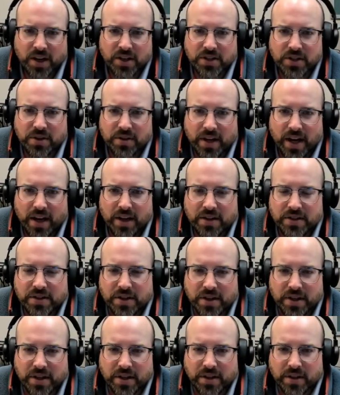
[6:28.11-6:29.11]
So that is
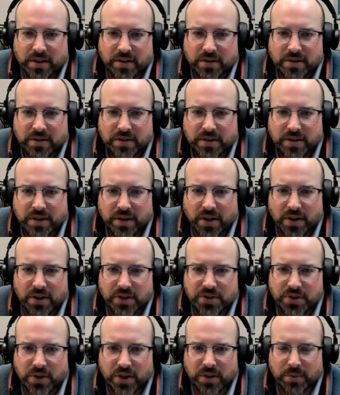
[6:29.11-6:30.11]
our
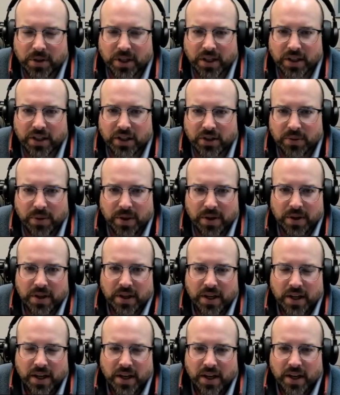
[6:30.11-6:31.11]
soil that we're going to go with,
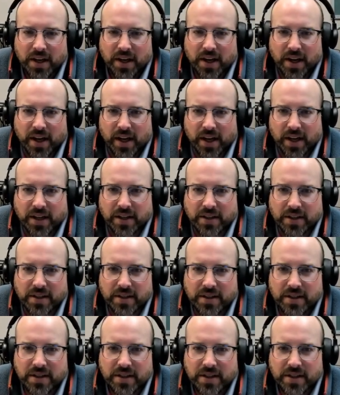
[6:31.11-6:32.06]
and